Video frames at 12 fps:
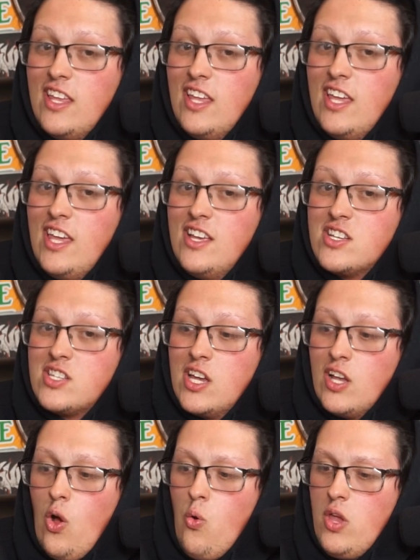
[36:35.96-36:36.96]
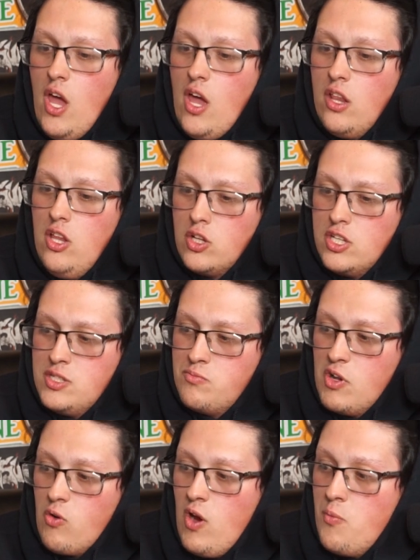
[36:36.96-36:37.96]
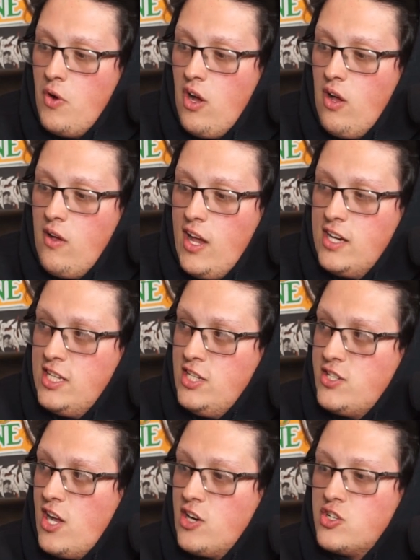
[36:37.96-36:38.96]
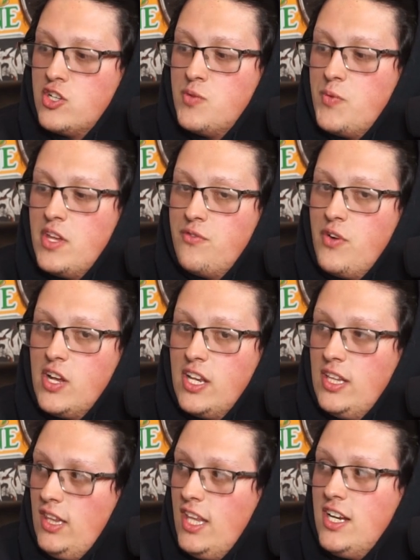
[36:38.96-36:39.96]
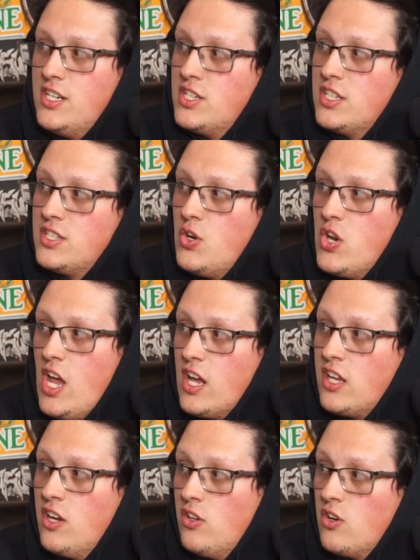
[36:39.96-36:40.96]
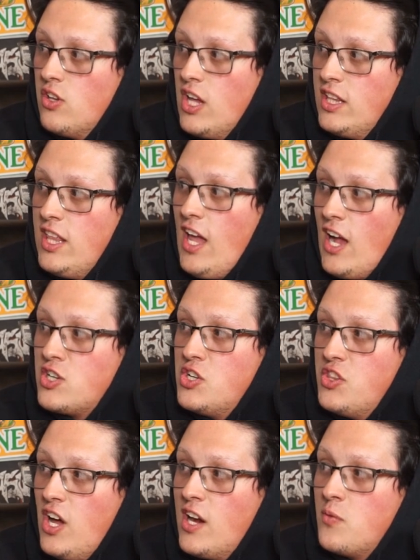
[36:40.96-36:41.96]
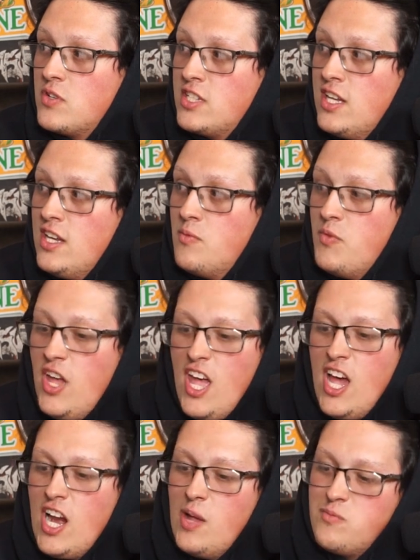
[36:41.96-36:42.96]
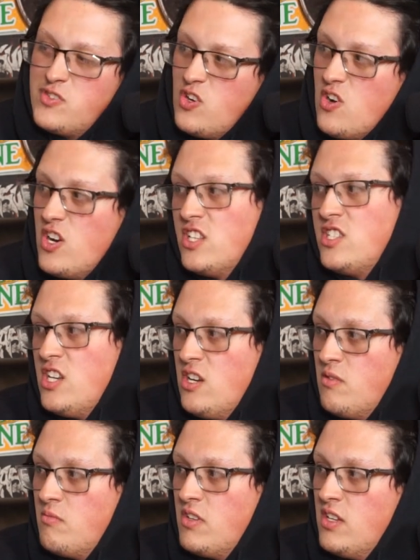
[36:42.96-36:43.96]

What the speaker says: He is like, oh yeah, look, this is my grandpa. And he's actually been fucking linked to the Zodiac Killer. Like they actually thought it was him, and I'm certain it's him.